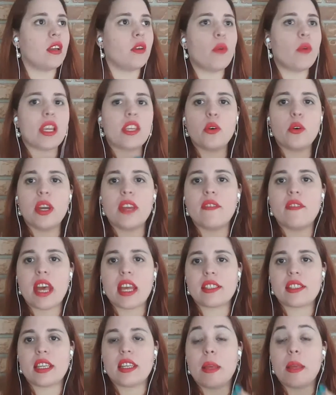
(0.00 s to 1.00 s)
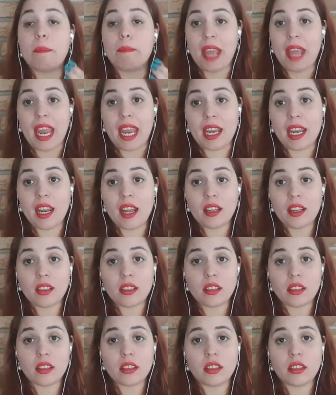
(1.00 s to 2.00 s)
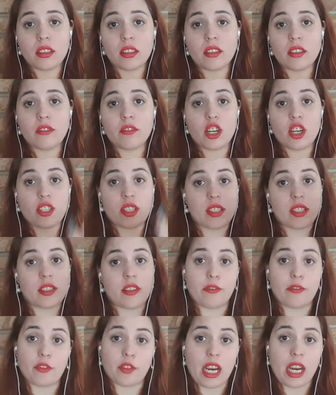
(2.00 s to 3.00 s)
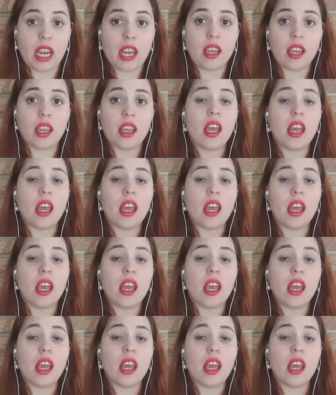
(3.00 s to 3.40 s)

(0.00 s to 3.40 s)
When you invest in the paid versus the free.